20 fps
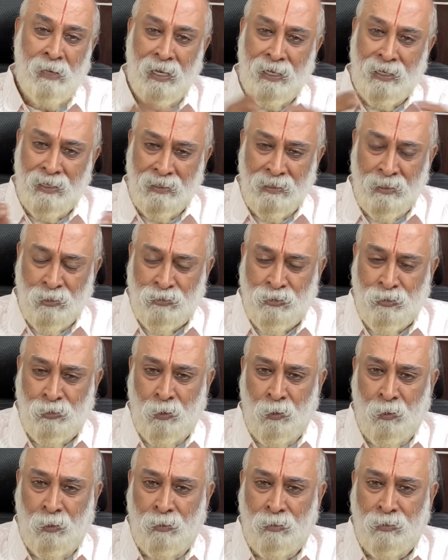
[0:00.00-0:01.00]
making the
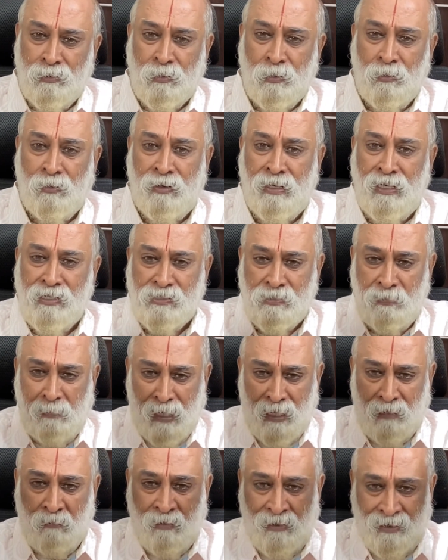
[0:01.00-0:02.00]
soul to reach
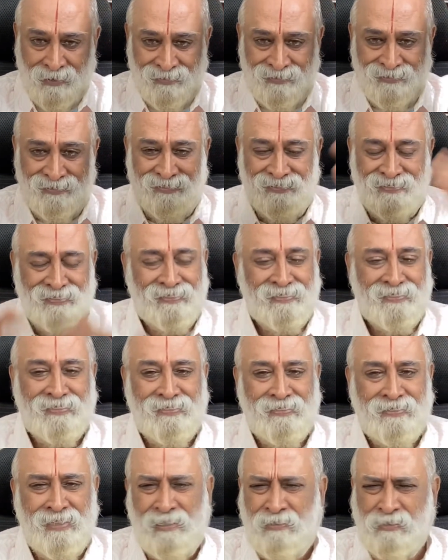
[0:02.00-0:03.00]
Bhagavan.
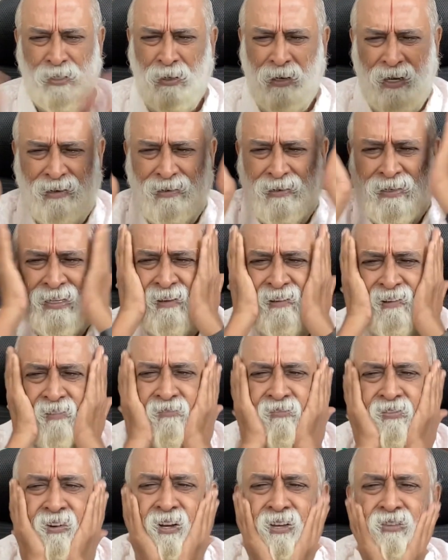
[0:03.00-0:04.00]
That's all.
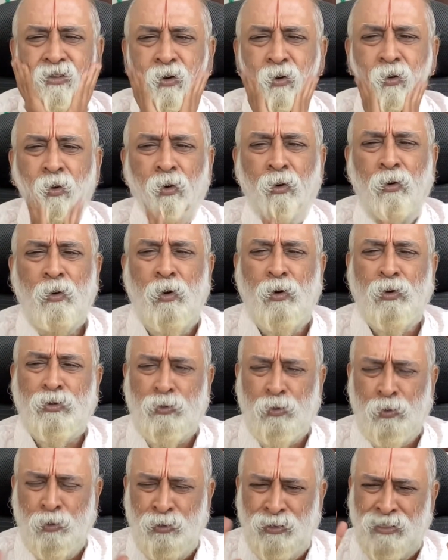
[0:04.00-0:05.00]
Every school
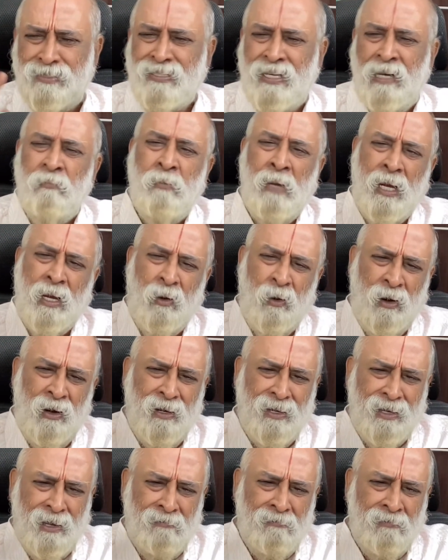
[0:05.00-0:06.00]
goes through this. Some may
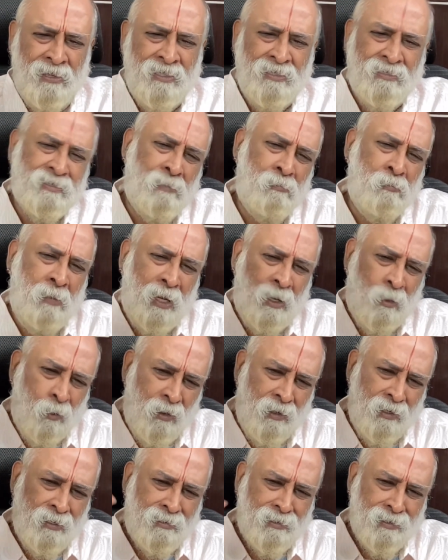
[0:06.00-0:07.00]
call it heaven, some may
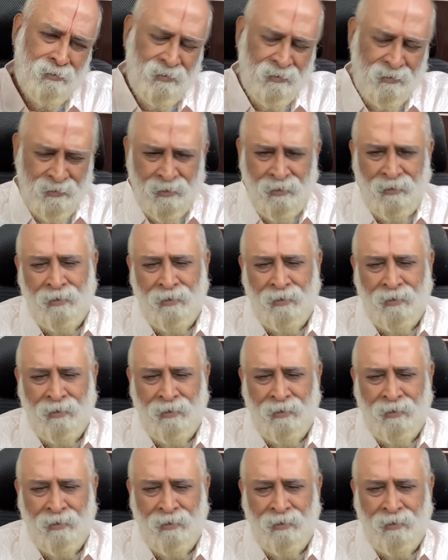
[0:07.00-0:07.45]
call it